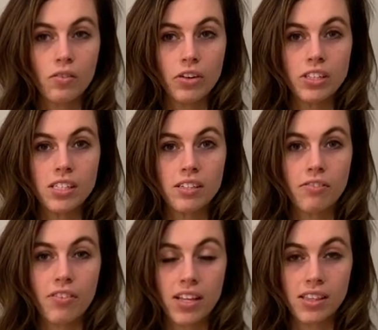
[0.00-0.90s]
over its
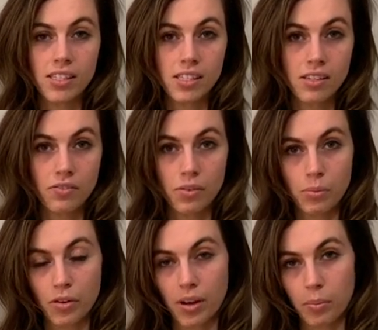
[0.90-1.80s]
defense
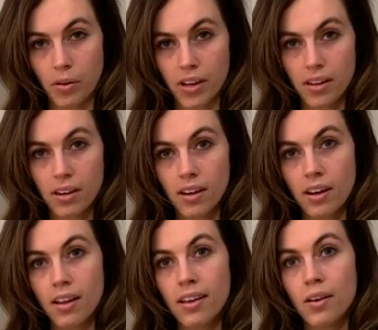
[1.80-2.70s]
from Great Britain,
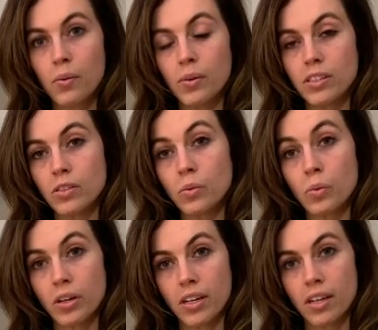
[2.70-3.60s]
which
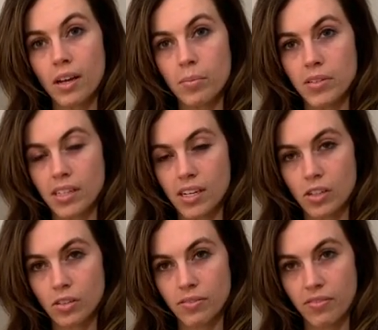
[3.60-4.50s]
thwarted a
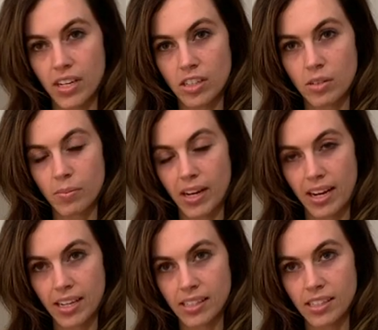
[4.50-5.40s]
potential invasion by
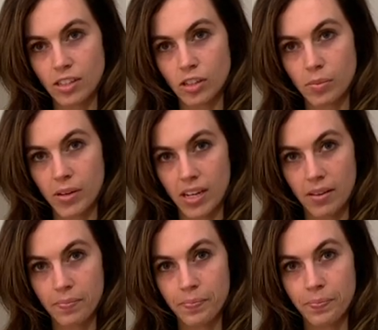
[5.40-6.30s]
Nazi Germany.